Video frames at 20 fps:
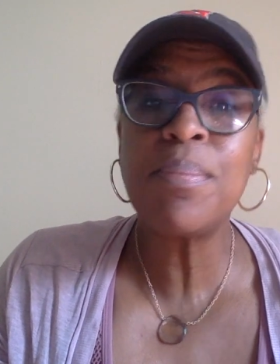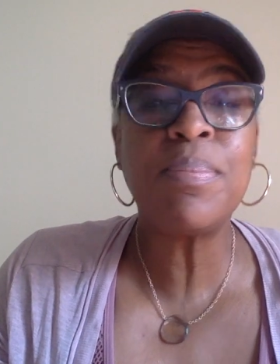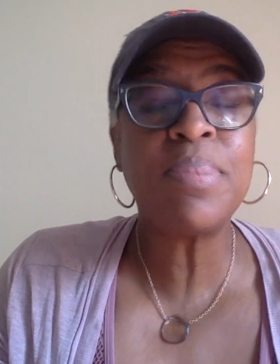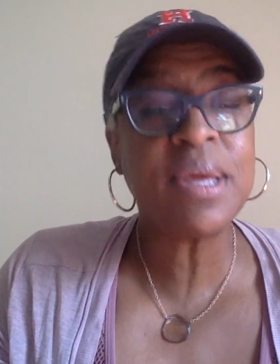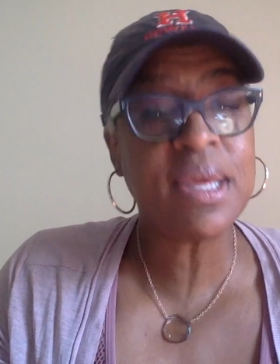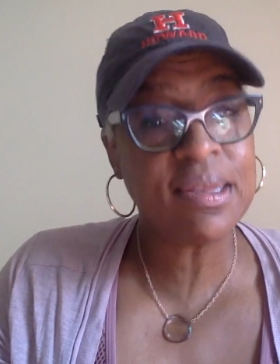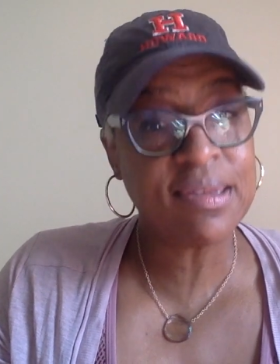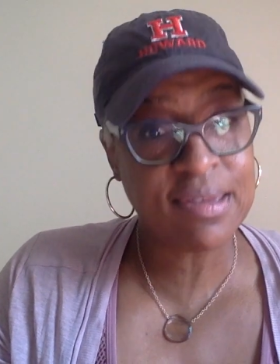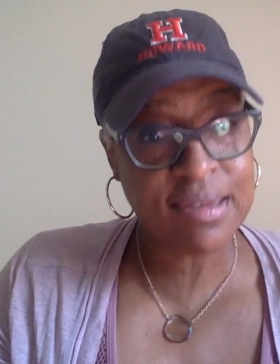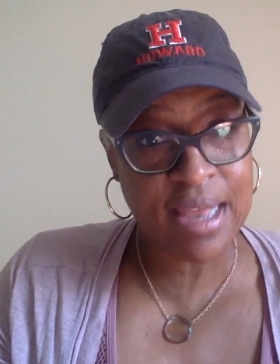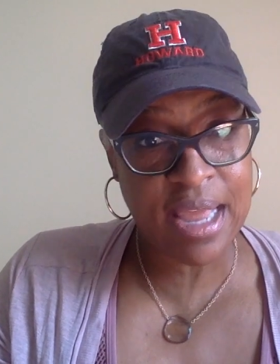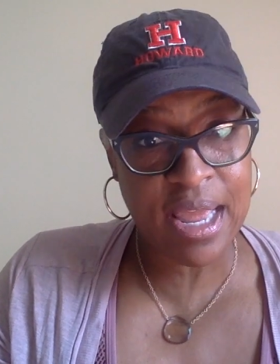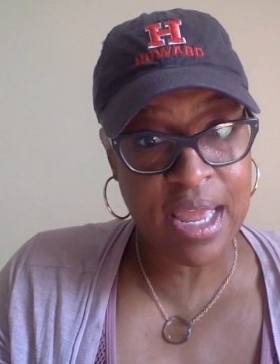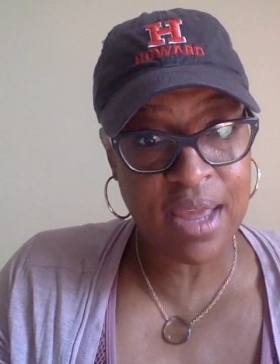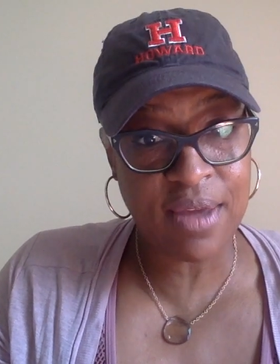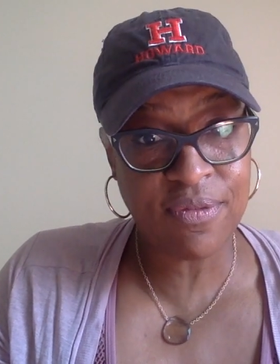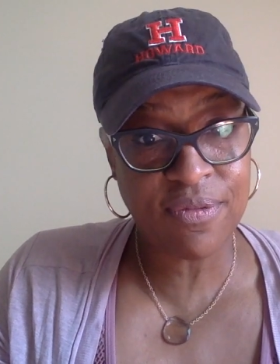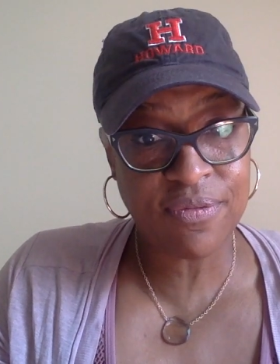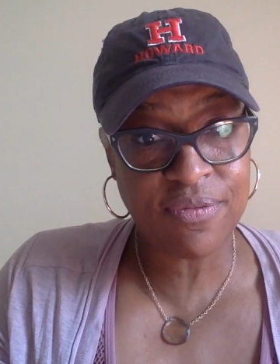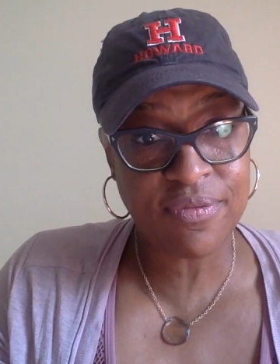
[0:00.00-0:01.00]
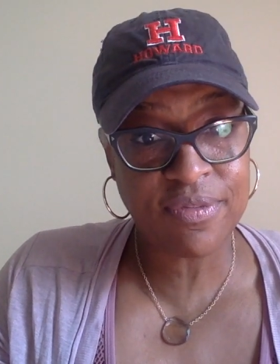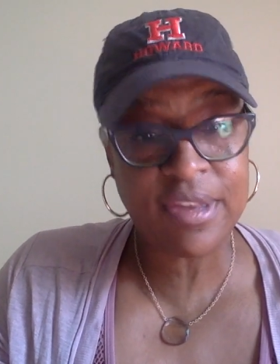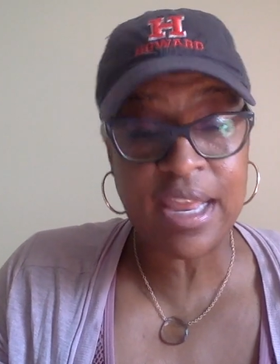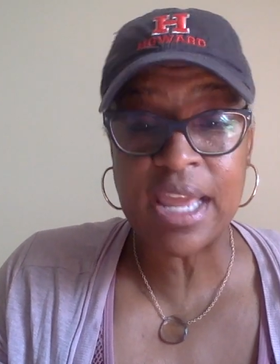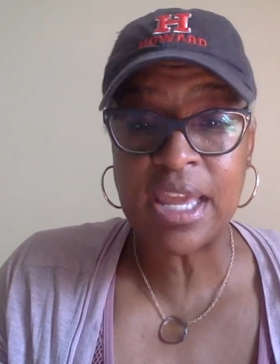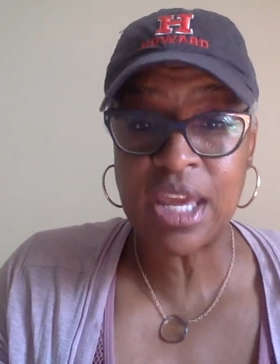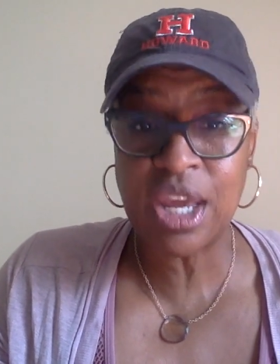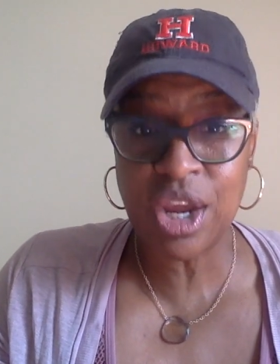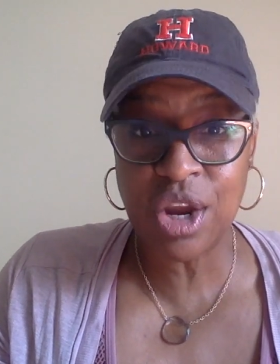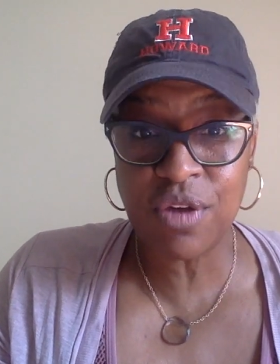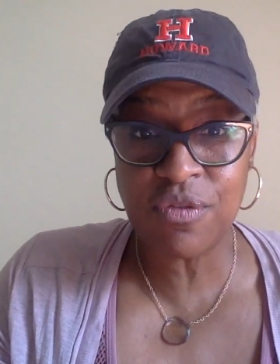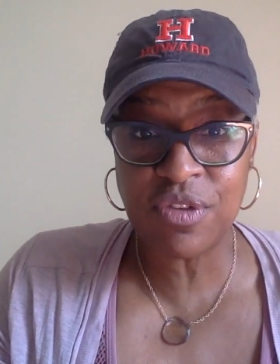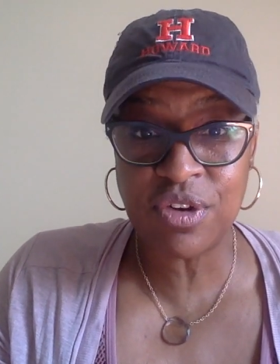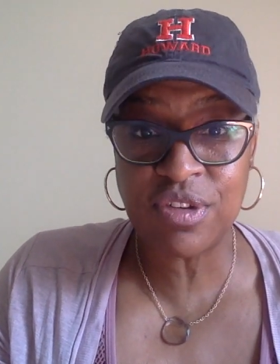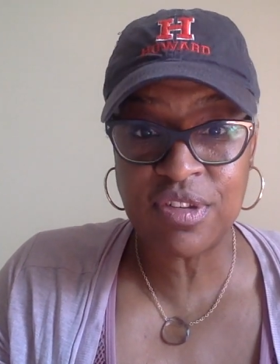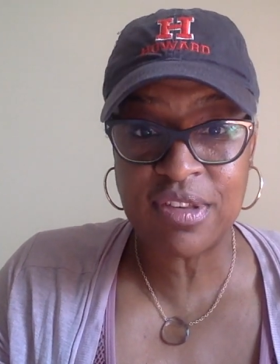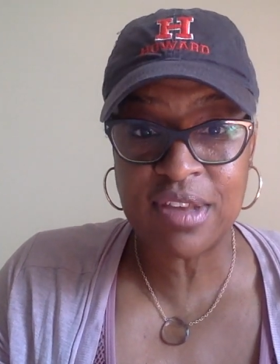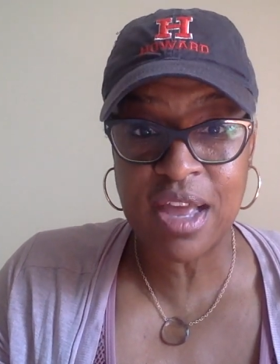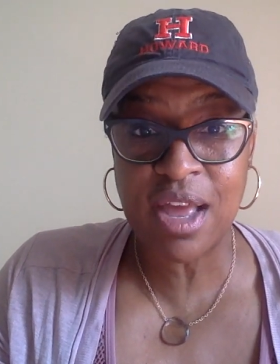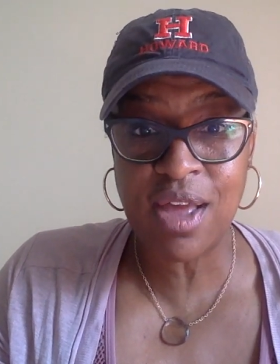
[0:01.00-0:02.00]
be safe, take care of
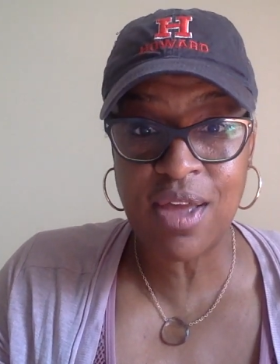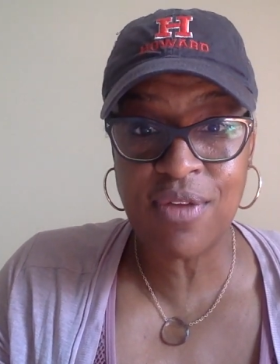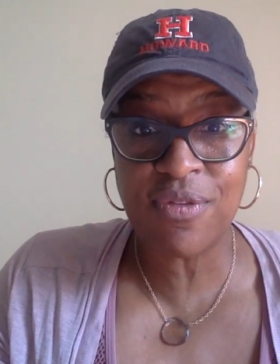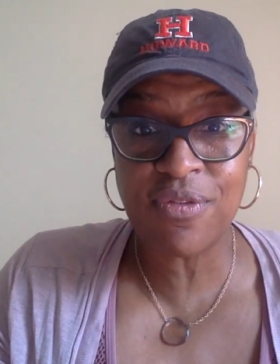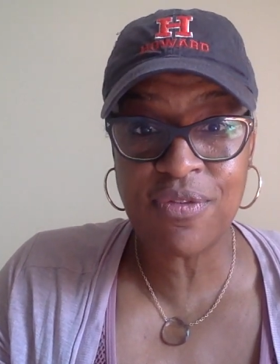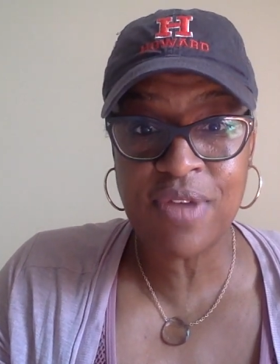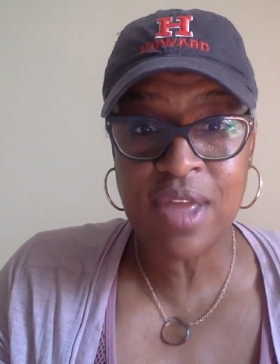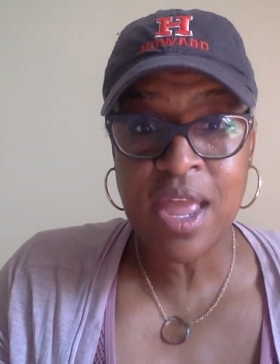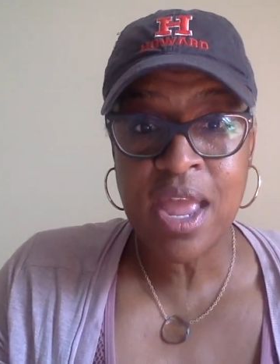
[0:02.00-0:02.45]
yourself,